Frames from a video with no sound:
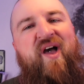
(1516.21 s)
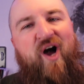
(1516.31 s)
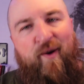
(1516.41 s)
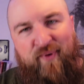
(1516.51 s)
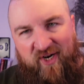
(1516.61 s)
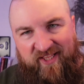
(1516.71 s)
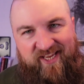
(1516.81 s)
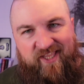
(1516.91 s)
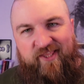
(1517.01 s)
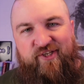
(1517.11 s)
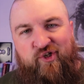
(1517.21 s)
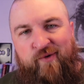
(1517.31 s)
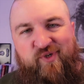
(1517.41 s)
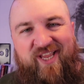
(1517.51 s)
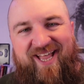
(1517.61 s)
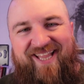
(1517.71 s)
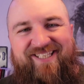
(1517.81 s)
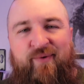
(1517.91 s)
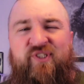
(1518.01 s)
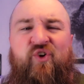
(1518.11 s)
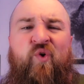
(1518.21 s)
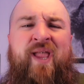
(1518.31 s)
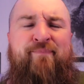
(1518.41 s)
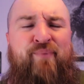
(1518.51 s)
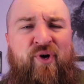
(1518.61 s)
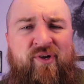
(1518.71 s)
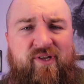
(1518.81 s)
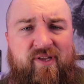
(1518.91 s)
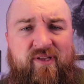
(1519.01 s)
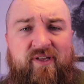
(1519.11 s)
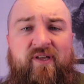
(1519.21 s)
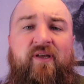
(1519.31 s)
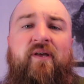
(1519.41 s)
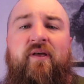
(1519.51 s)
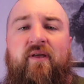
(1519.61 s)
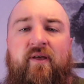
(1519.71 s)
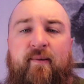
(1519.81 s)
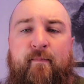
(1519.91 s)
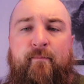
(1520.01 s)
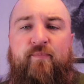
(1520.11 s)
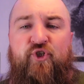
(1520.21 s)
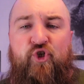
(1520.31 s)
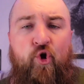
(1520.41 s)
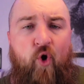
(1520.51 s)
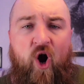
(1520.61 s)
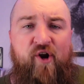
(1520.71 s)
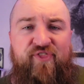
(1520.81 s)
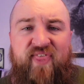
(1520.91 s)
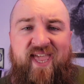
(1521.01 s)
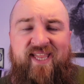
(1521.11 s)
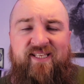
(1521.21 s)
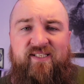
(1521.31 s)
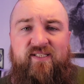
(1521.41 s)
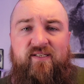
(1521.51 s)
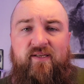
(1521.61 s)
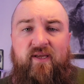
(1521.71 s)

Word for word: I'll put a link in the description, guys. It was a great book. Do hard things.